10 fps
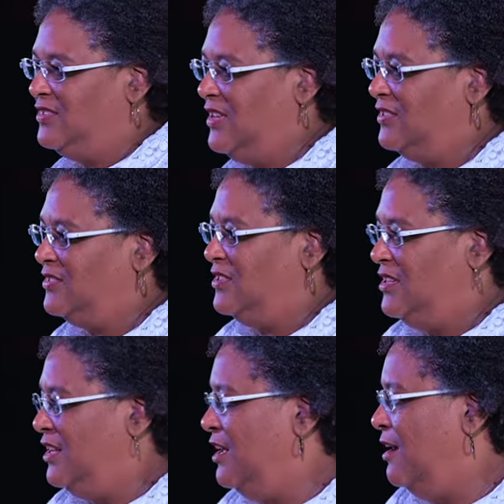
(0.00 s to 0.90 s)
as
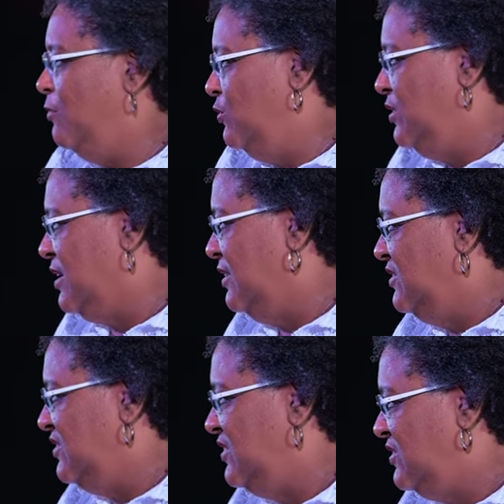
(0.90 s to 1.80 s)
yesterday, about the
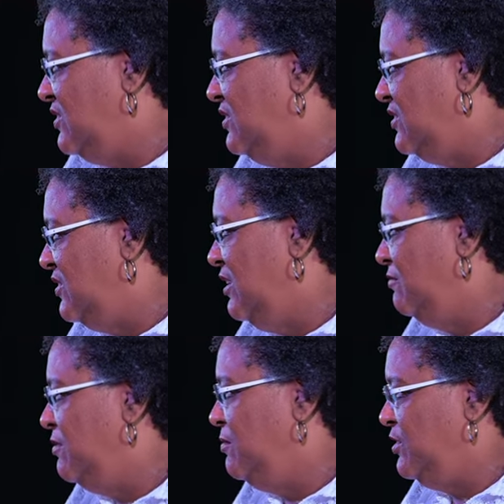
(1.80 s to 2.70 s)
consistency
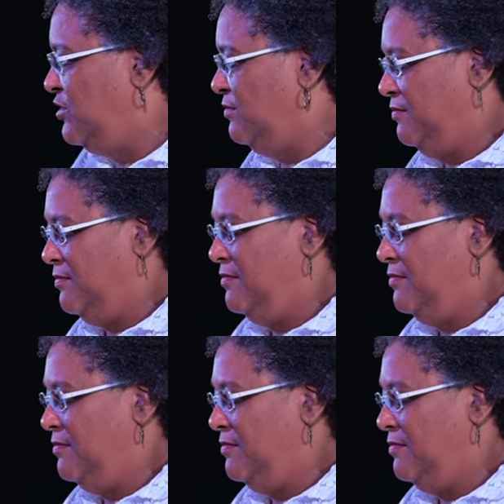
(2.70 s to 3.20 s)
of the mission.